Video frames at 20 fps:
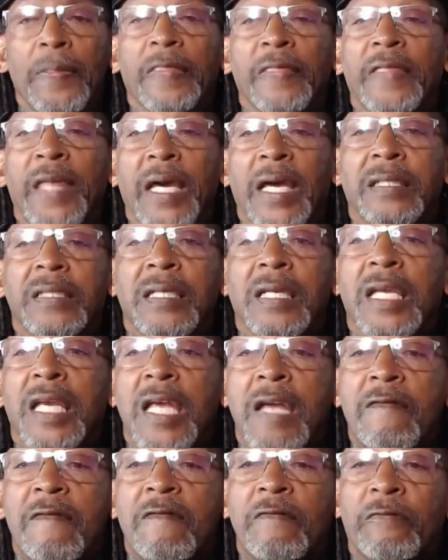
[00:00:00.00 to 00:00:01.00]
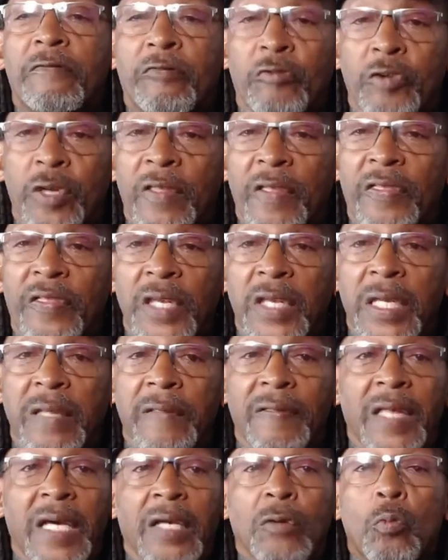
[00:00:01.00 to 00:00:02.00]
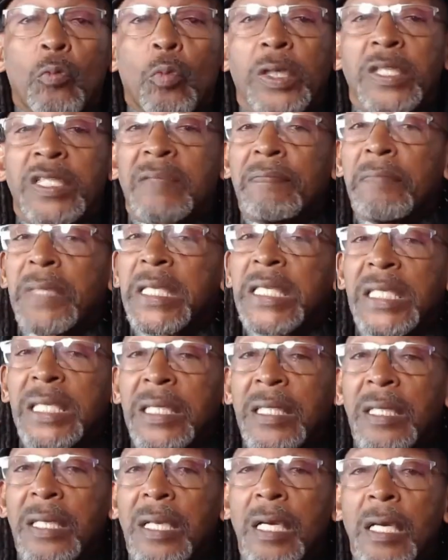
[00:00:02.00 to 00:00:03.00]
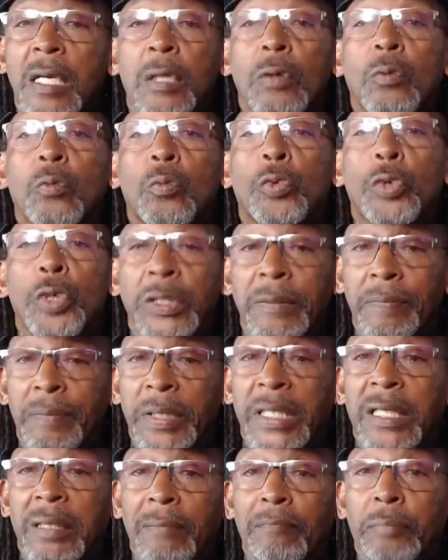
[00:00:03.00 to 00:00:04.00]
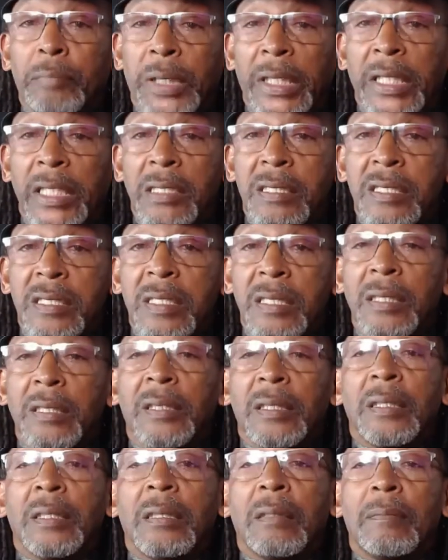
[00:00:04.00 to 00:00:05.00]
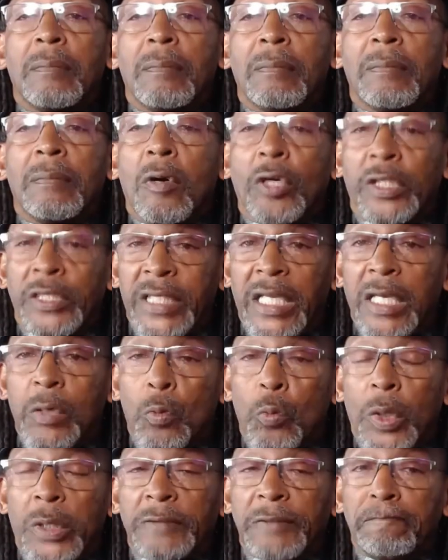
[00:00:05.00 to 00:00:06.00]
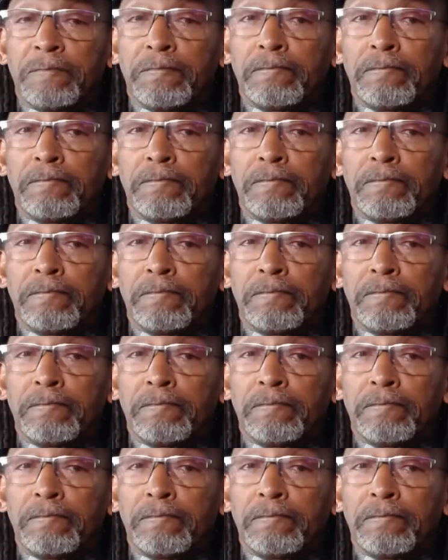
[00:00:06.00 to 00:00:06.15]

that everything that was missing would be in place on day one.